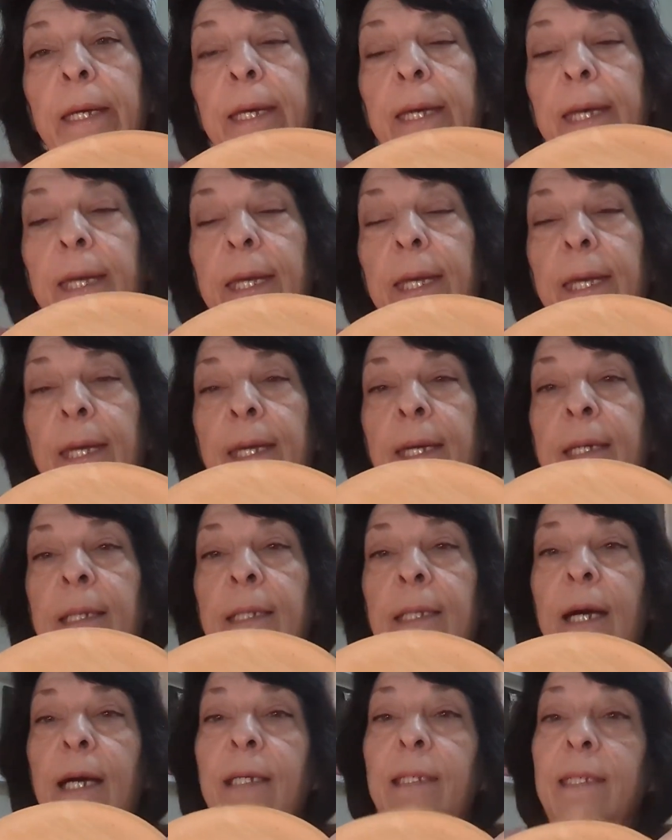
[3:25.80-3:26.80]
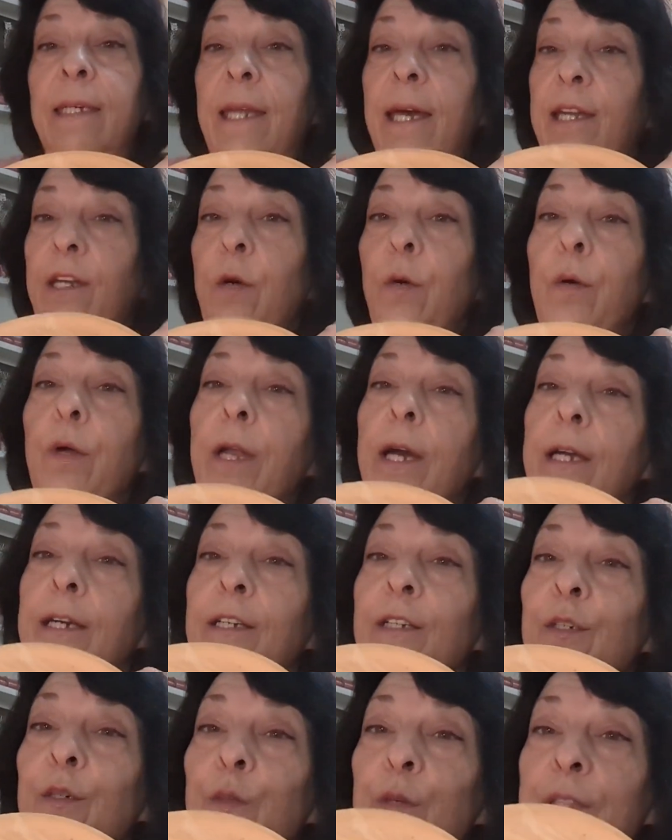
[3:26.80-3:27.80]
And I said, I know what I could
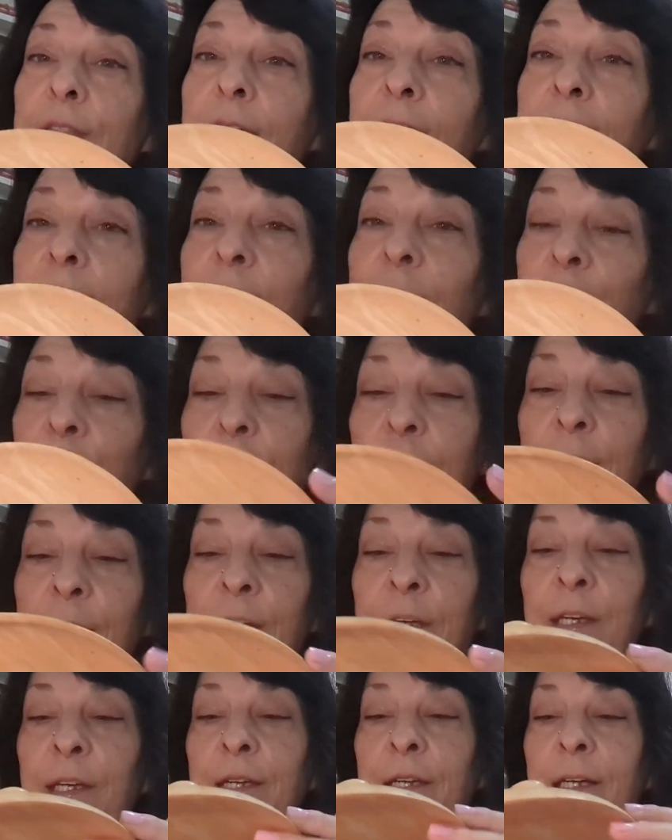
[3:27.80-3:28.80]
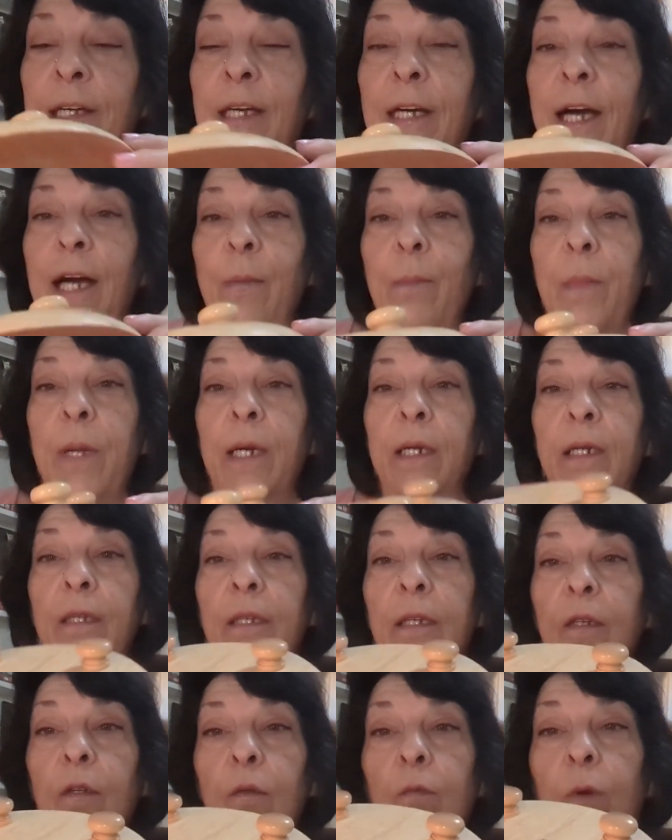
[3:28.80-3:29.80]
do with that. I made a
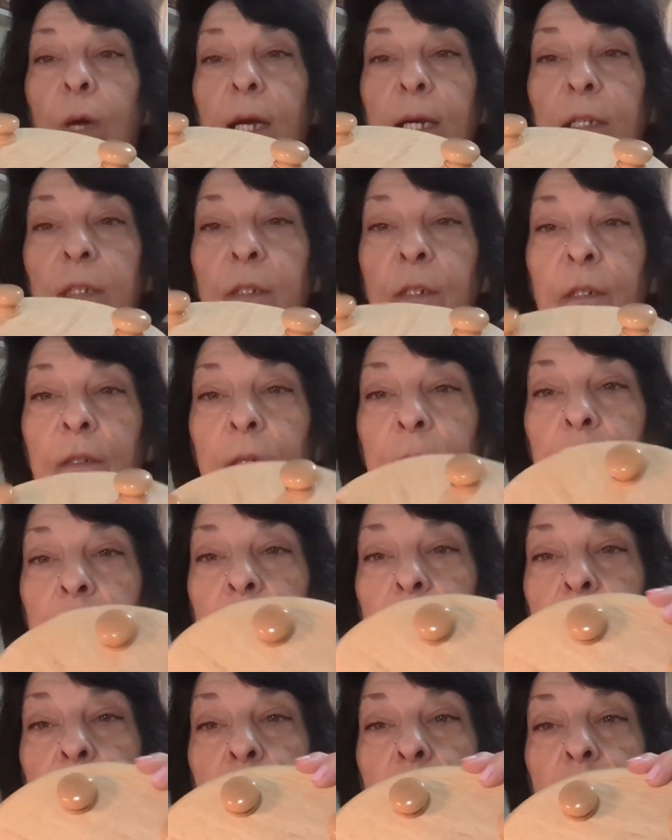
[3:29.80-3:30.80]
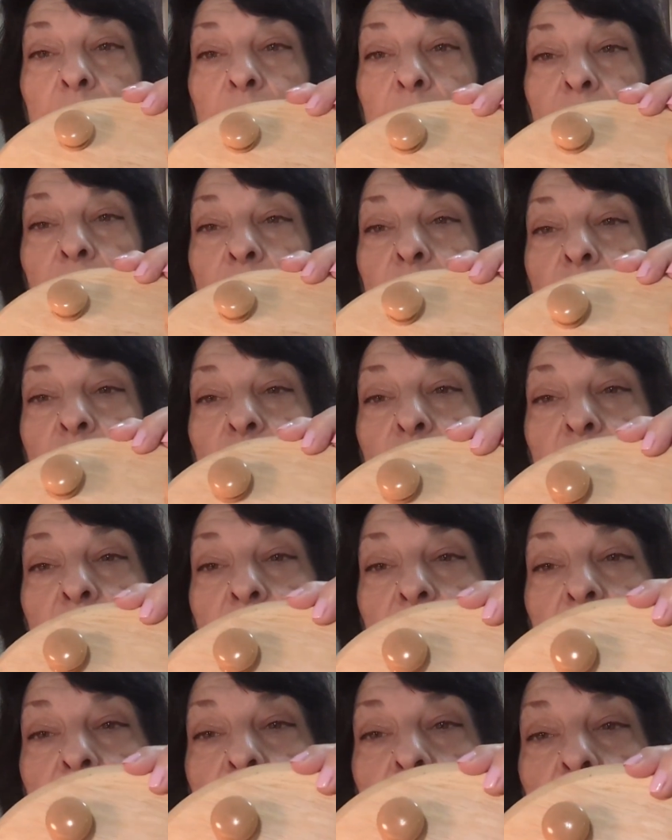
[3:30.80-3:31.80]
little riser. I used
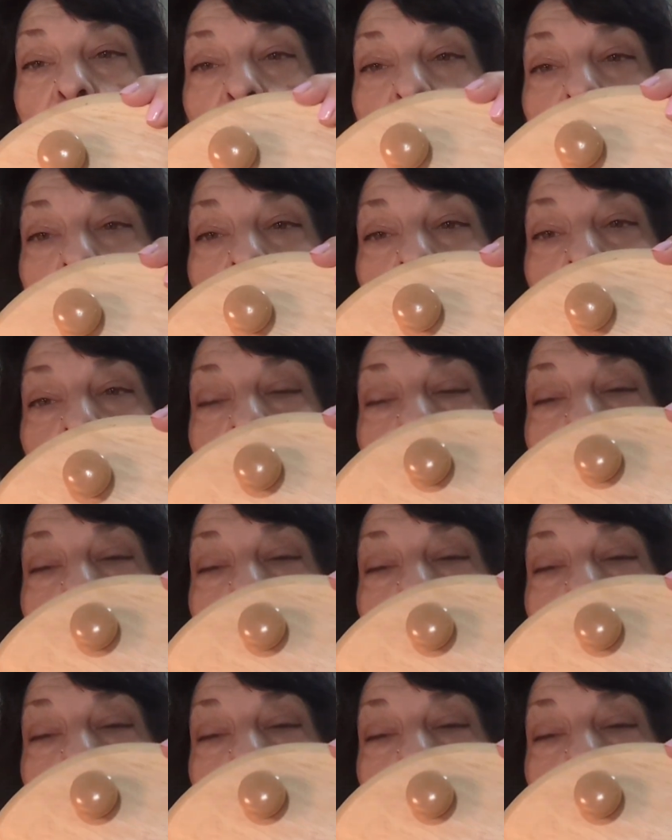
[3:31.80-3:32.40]
these little